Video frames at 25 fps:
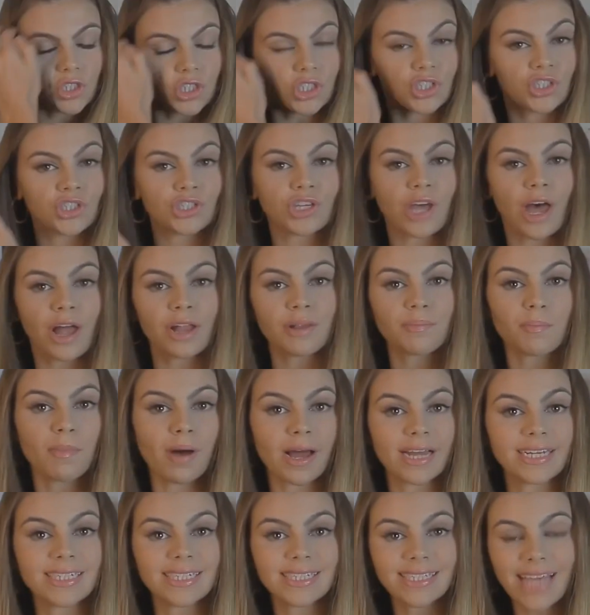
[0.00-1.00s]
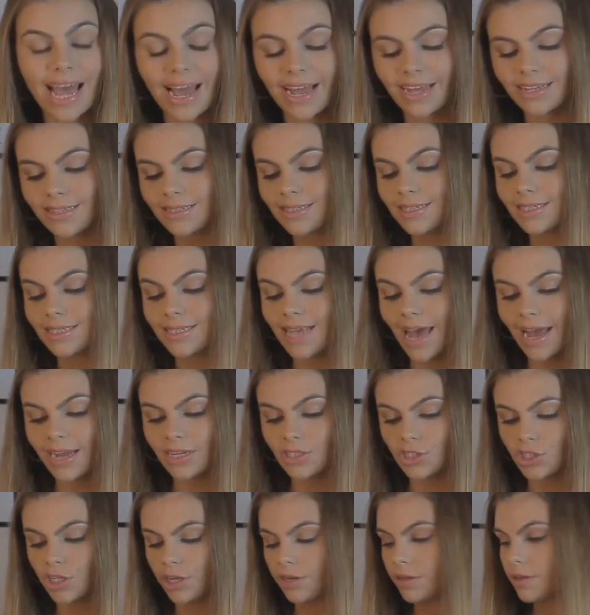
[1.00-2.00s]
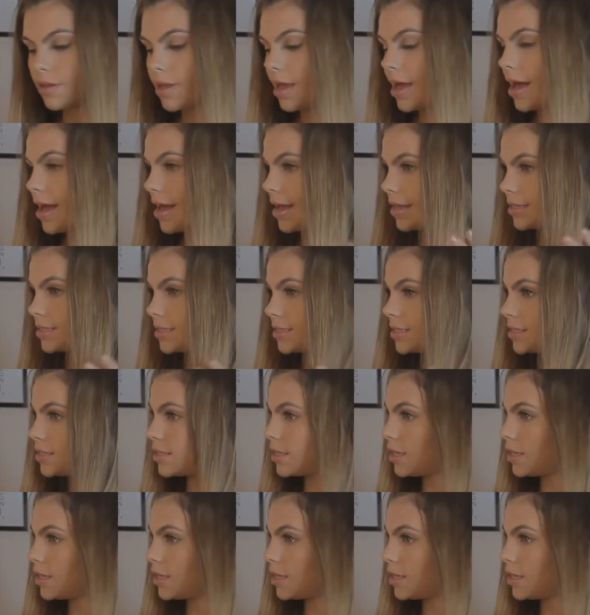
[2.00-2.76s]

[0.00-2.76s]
just done my second section and